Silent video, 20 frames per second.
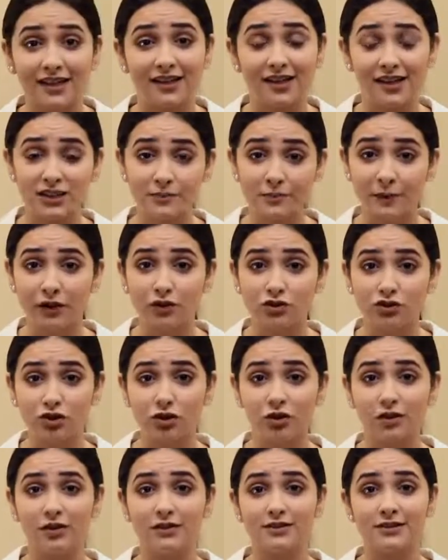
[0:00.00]
Send us
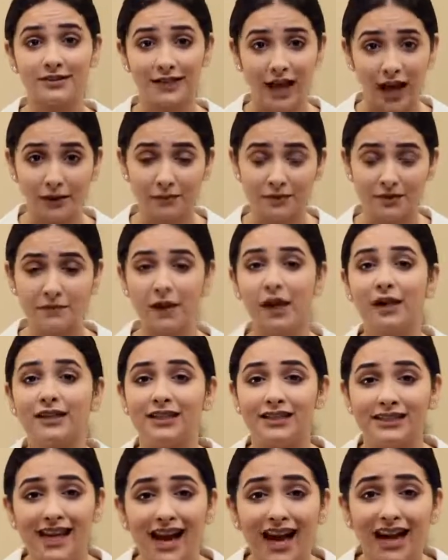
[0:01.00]
pictures, tag
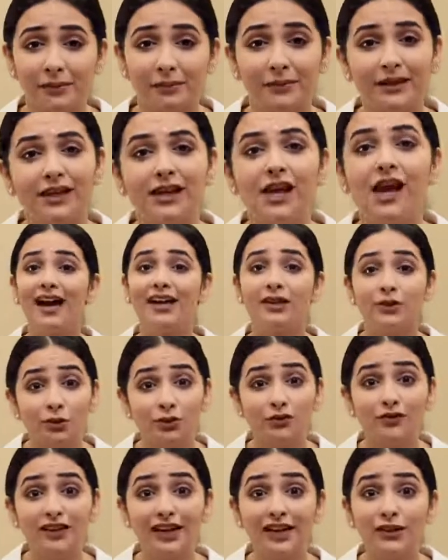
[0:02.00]
MissMalini, tag me, and
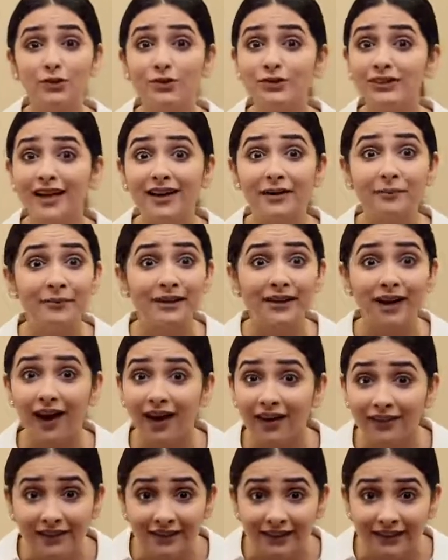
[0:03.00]
don't forget to send me
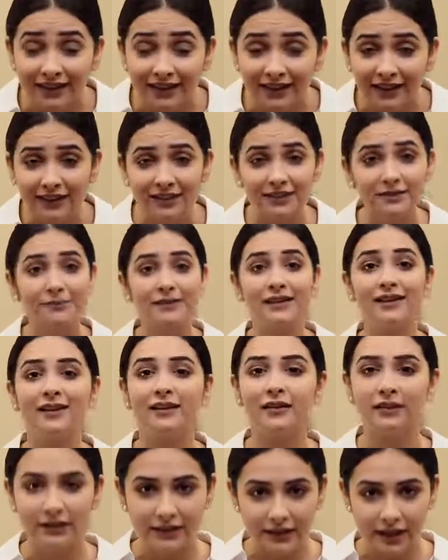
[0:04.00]
other things, meaning
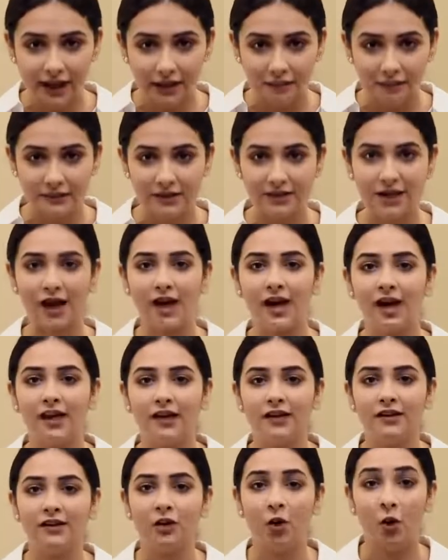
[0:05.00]
DMs
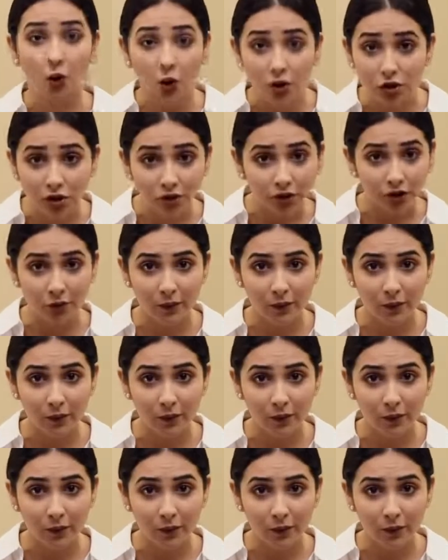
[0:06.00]
and all your